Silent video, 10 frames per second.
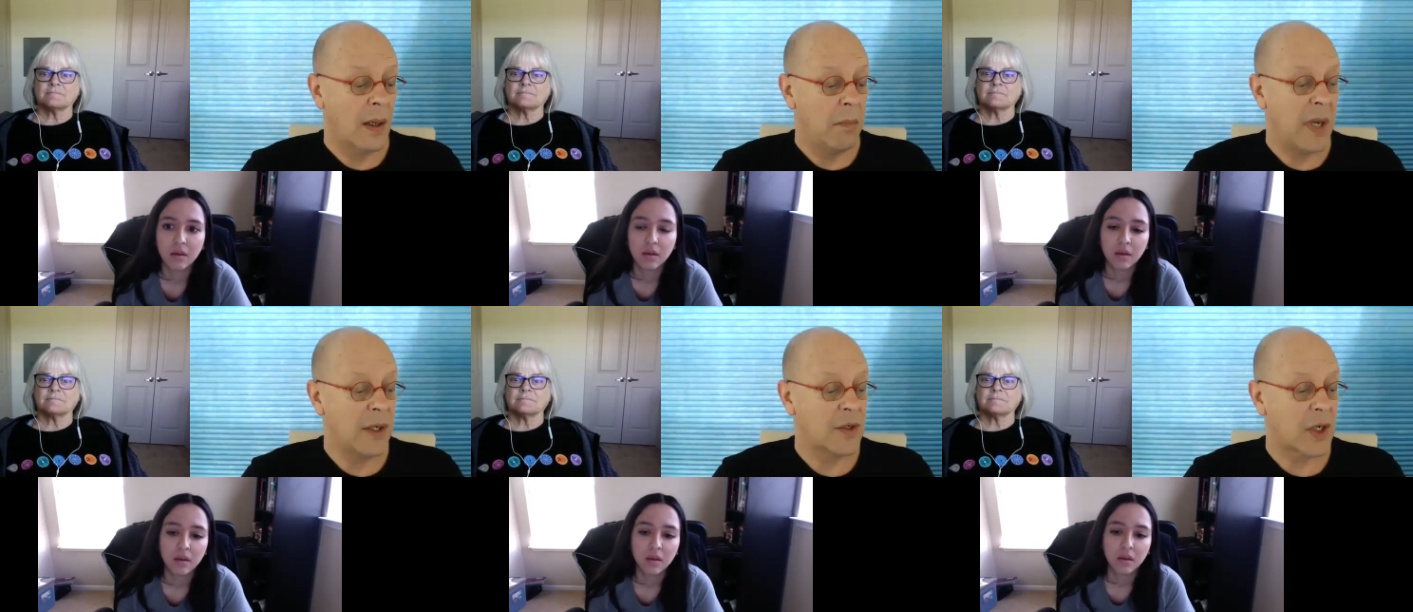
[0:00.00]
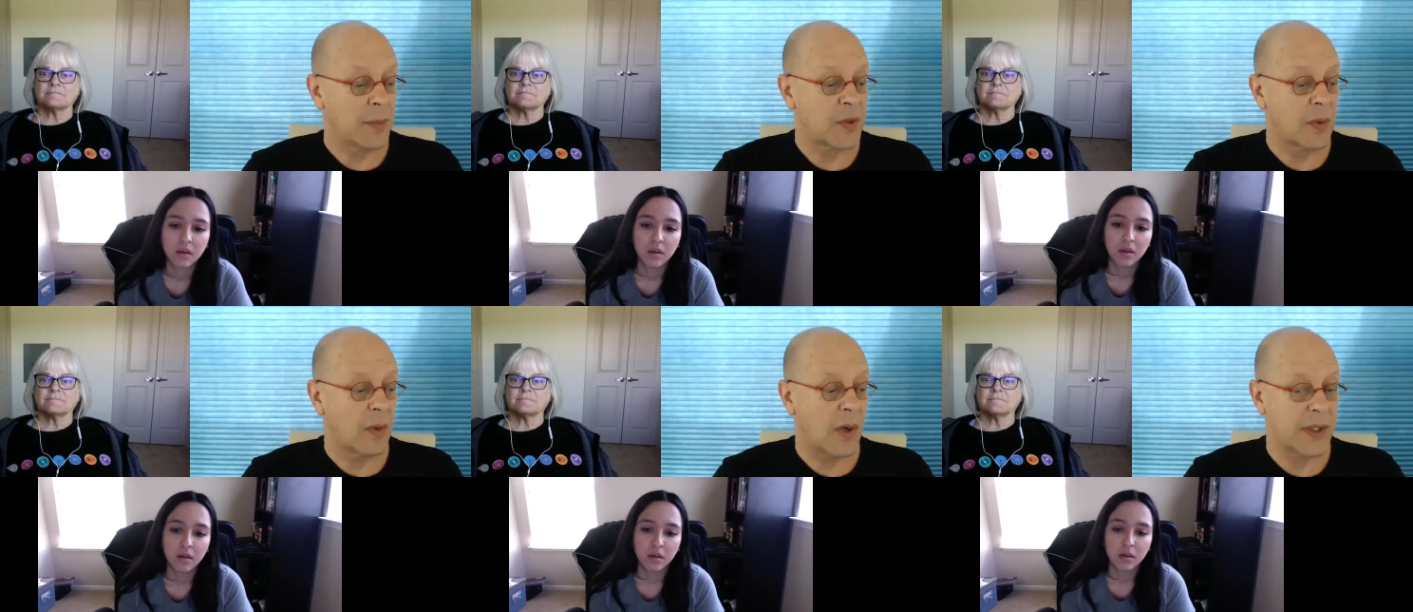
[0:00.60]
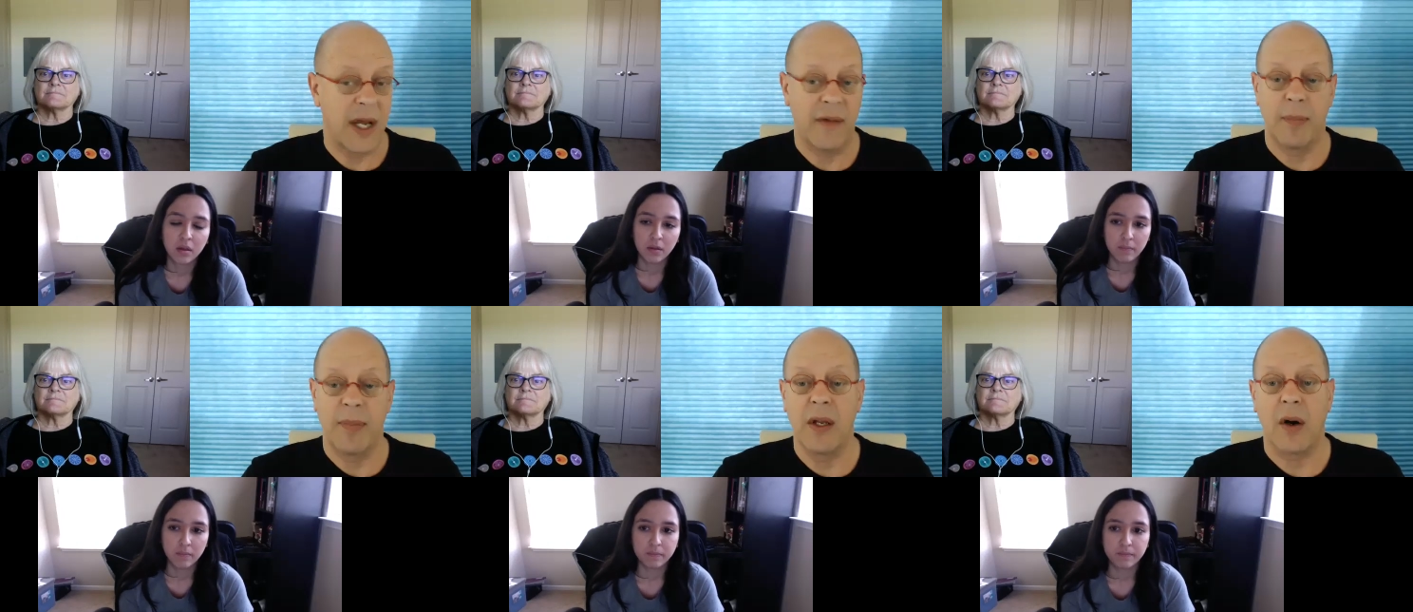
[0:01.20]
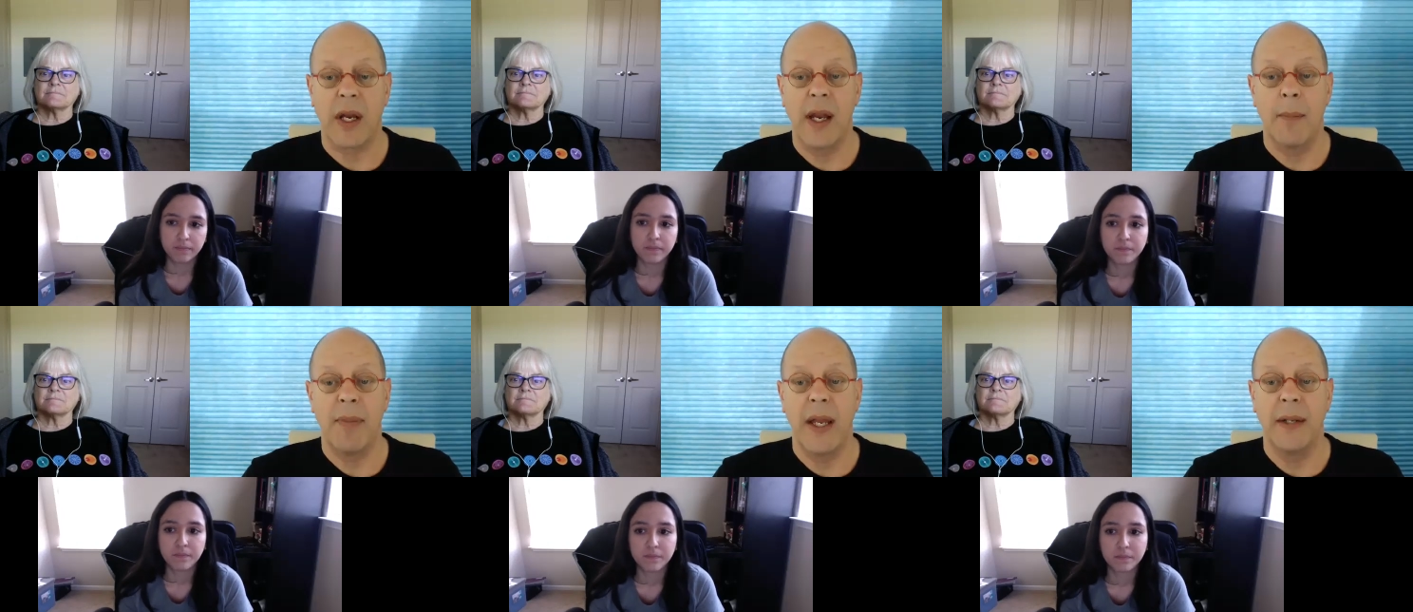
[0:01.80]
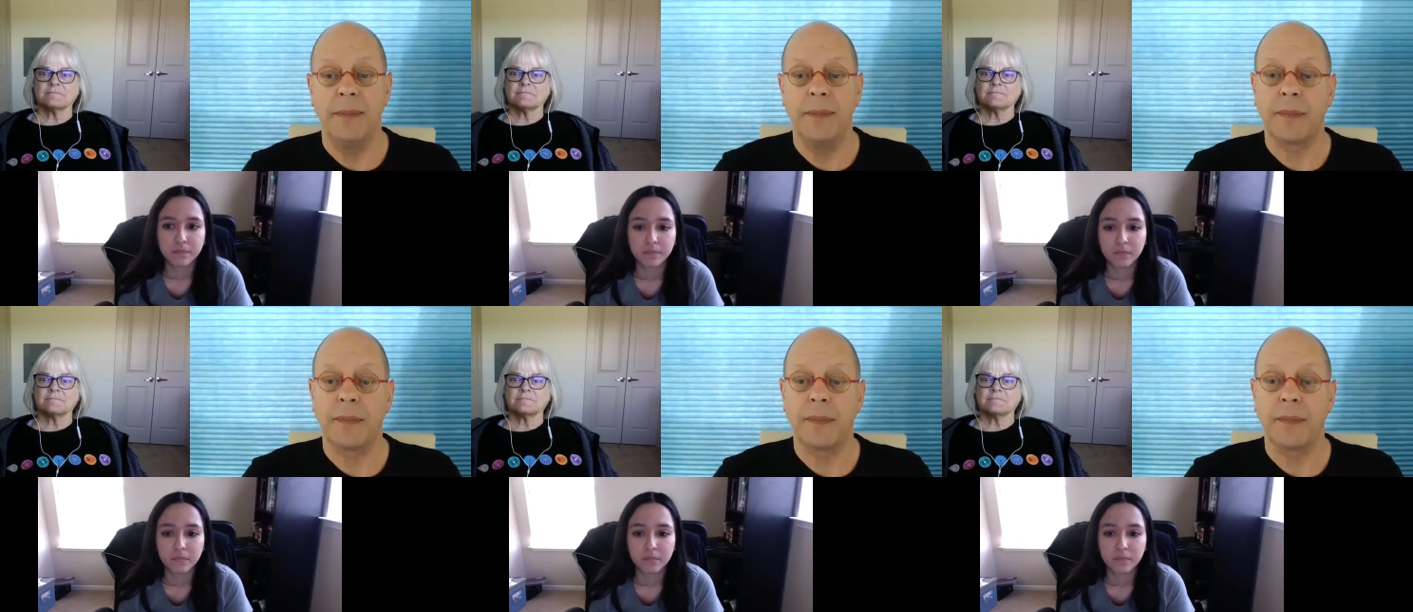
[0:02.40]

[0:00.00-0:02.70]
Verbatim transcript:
Speaker 1: manuscripts will want to have a PR campaign